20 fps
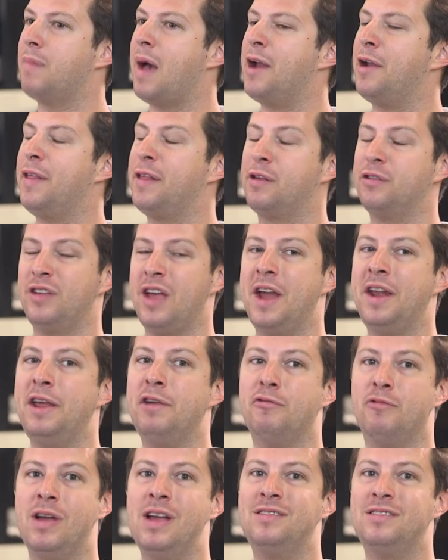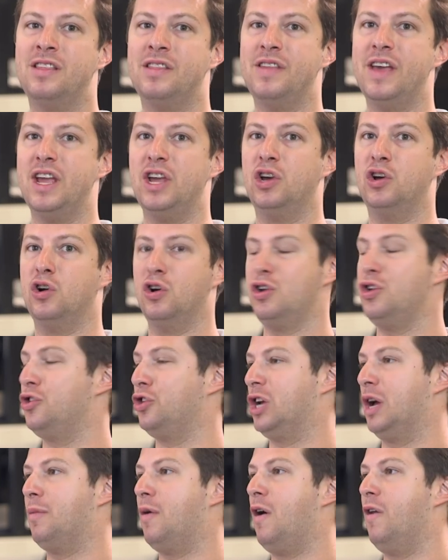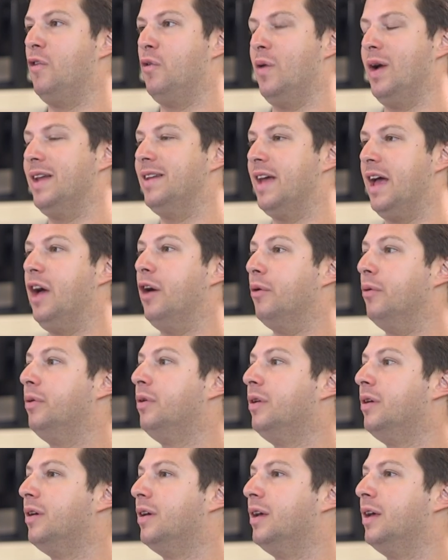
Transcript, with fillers: I don't think there's any reason they couldn't come all the way down.